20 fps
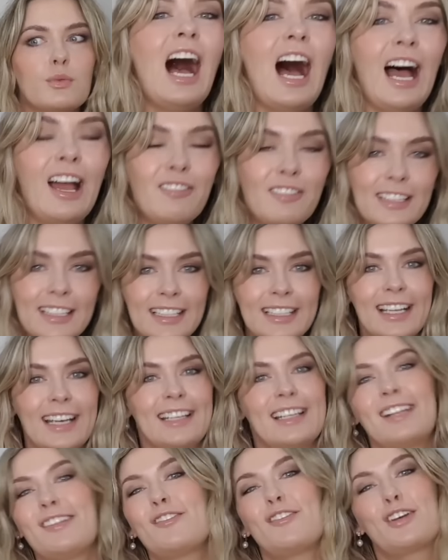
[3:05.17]
I really like
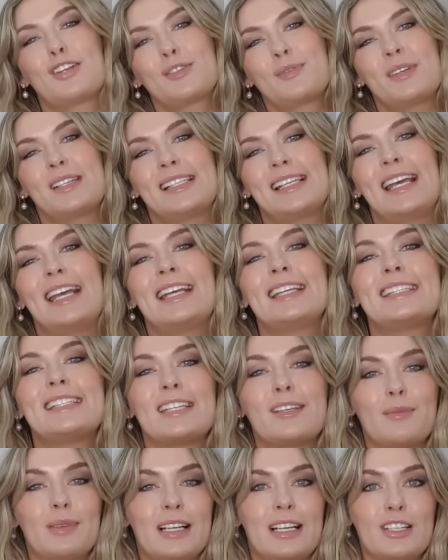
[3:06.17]
the La Roche-Posay
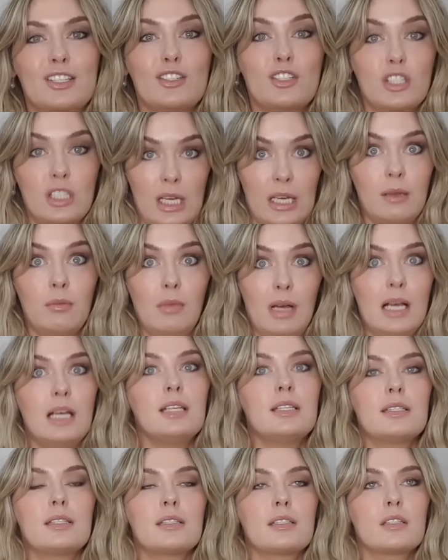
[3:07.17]
Cicaplast Sheet
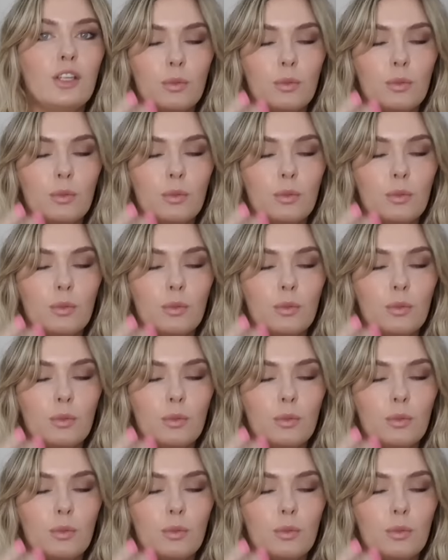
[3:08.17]
Masks.